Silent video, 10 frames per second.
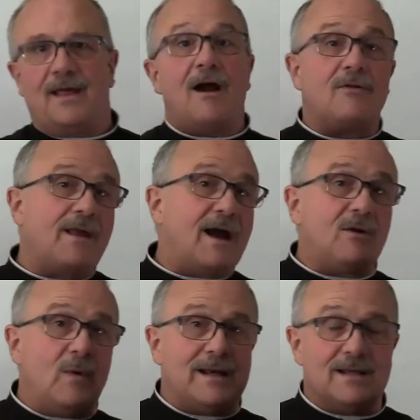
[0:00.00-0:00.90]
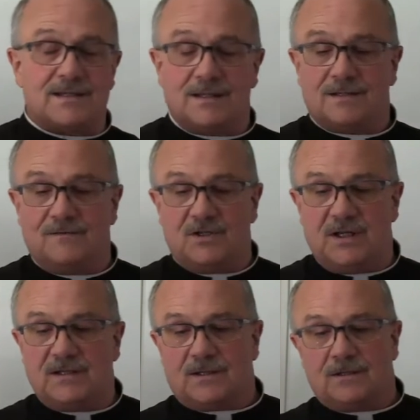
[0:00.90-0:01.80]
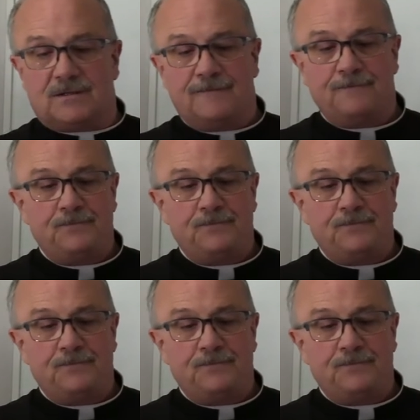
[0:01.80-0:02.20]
They are the eyewitnesses of Jesus.